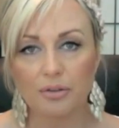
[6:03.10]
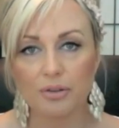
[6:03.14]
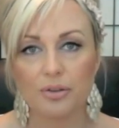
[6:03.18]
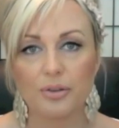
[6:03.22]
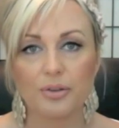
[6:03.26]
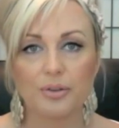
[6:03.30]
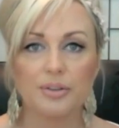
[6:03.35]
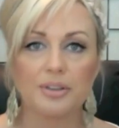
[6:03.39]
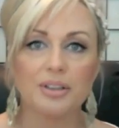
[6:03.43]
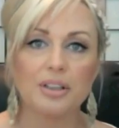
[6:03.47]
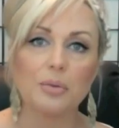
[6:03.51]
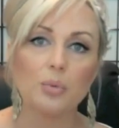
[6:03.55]
to
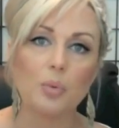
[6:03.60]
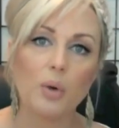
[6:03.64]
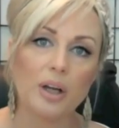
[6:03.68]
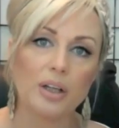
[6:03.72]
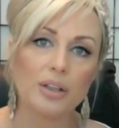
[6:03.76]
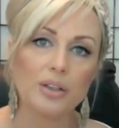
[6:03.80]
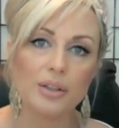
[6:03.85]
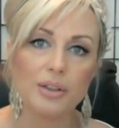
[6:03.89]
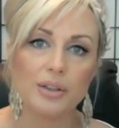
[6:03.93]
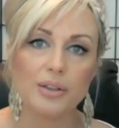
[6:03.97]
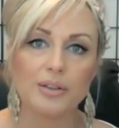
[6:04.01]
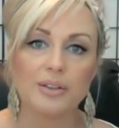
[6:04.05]
use it, where
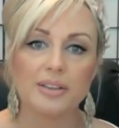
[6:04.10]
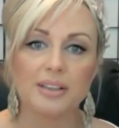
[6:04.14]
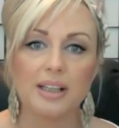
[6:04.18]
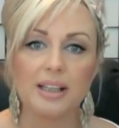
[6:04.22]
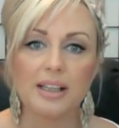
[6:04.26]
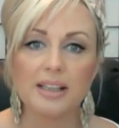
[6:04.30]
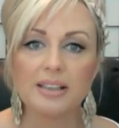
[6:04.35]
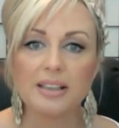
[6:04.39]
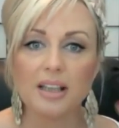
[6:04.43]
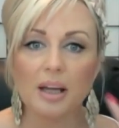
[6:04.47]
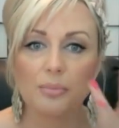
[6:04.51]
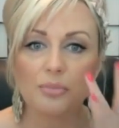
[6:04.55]
to use
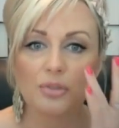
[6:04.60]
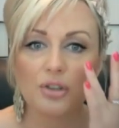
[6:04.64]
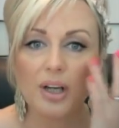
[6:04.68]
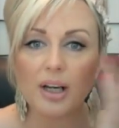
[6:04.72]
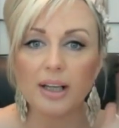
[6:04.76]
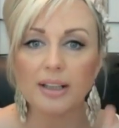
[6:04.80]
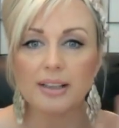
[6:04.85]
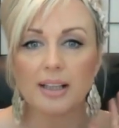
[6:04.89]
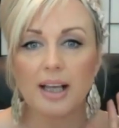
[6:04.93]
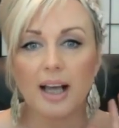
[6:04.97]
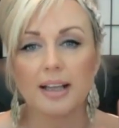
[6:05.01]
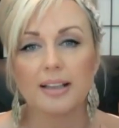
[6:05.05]
it. I'm
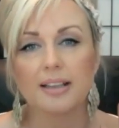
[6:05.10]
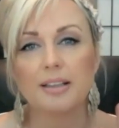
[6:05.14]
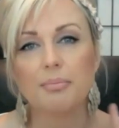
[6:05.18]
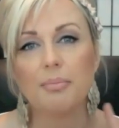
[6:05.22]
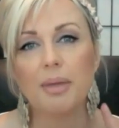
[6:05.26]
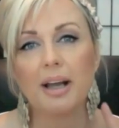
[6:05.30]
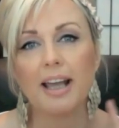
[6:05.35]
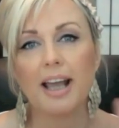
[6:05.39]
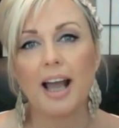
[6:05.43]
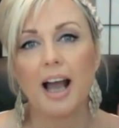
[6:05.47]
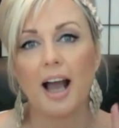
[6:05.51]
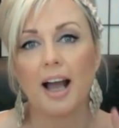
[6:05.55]
trying it under
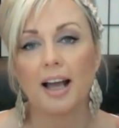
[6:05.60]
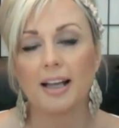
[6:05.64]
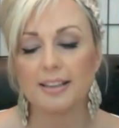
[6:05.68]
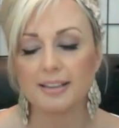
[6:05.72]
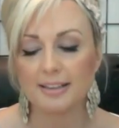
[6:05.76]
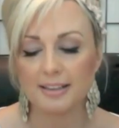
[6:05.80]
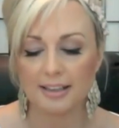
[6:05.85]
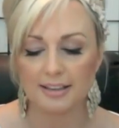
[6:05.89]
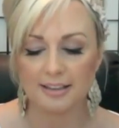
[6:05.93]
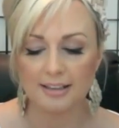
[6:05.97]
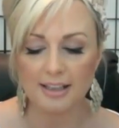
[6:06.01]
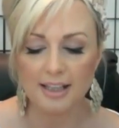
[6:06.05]
my
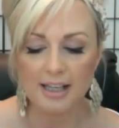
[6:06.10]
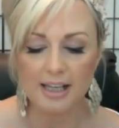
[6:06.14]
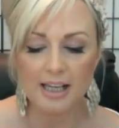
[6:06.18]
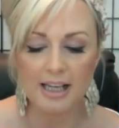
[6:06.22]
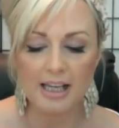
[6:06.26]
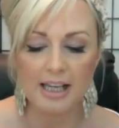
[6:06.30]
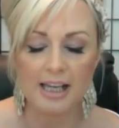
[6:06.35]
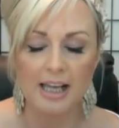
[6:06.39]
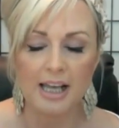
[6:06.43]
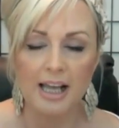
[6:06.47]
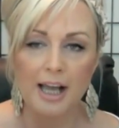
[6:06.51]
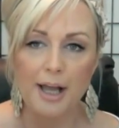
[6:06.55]
eyes, and
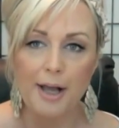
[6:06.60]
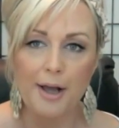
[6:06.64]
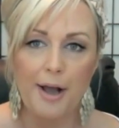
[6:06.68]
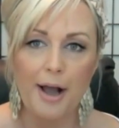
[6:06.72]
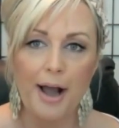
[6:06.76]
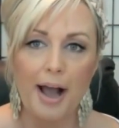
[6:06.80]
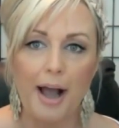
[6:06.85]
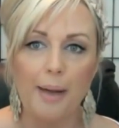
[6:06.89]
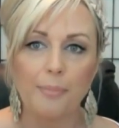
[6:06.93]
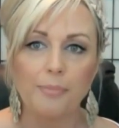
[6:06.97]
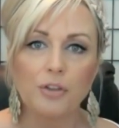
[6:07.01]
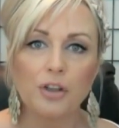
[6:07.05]

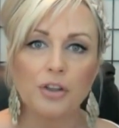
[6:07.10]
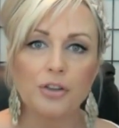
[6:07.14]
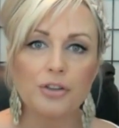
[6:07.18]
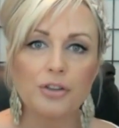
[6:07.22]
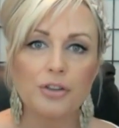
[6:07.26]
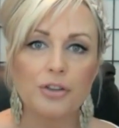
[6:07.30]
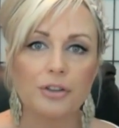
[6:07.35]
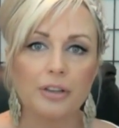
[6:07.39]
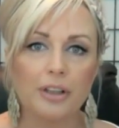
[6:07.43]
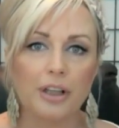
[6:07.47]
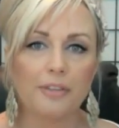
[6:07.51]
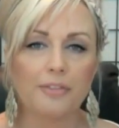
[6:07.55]
I'm not
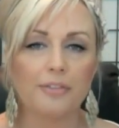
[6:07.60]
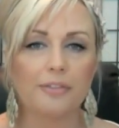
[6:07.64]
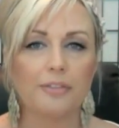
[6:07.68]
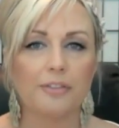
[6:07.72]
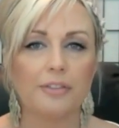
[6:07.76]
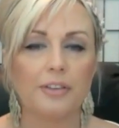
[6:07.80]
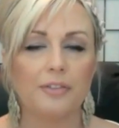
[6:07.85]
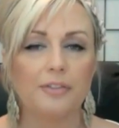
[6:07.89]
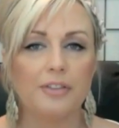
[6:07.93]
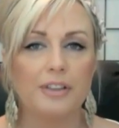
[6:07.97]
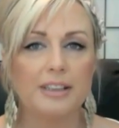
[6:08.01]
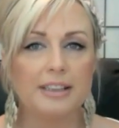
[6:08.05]
sure if,
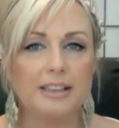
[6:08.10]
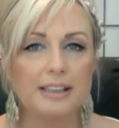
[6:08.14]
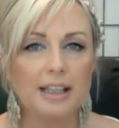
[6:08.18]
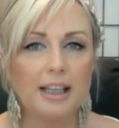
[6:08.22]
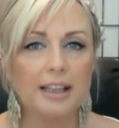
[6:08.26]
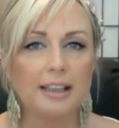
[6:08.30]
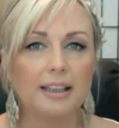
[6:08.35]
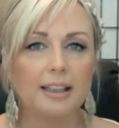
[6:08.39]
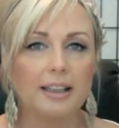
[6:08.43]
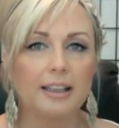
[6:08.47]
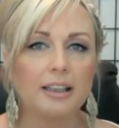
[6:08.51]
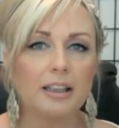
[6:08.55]
if it's
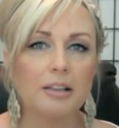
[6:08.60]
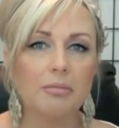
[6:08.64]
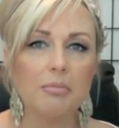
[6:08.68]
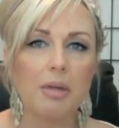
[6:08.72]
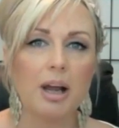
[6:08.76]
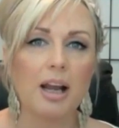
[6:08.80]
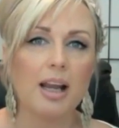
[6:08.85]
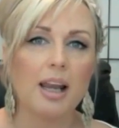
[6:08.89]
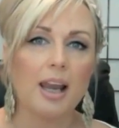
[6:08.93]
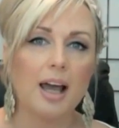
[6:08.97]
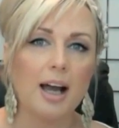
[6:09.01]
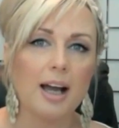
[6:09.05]
settling in
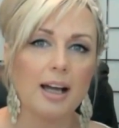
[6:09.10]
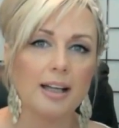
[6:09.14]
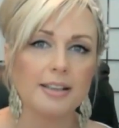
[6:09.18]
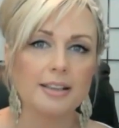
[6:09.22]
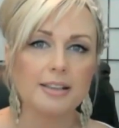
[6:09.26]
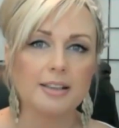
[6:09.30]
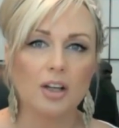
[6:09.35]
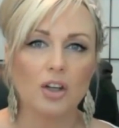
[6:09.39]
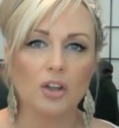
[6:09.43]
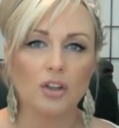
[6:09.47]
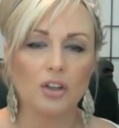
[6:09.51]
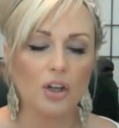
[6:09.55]
my
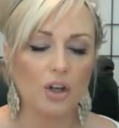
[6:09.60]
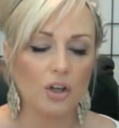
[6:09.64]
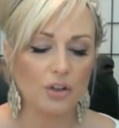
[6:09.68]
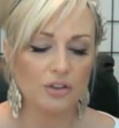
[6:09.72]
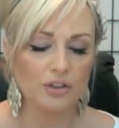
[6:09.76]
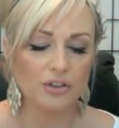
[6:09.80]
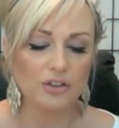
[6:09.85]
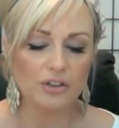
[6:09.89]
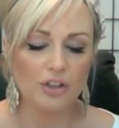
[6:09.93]
lines or not.